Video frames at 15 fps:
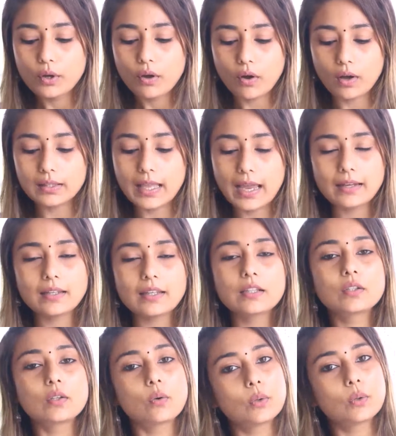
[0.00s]
All that
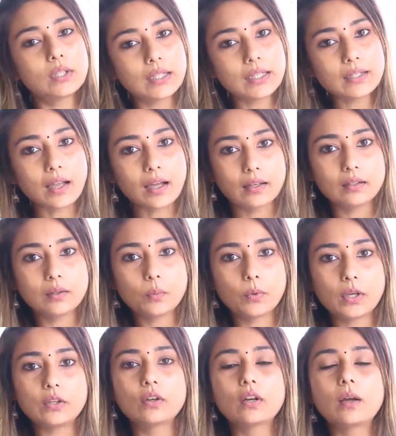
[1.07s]
is only done
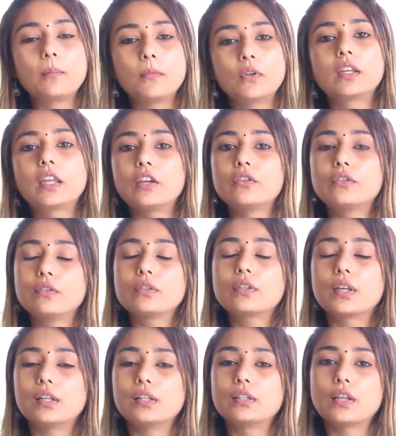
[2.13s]
when your communication
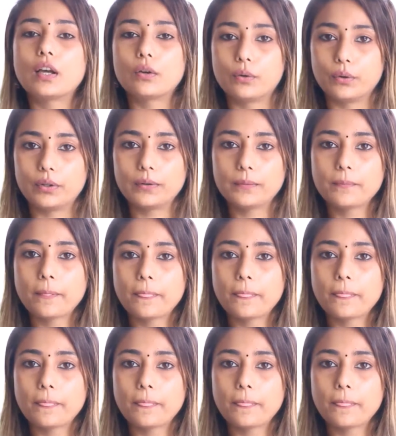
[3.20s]
skills are good.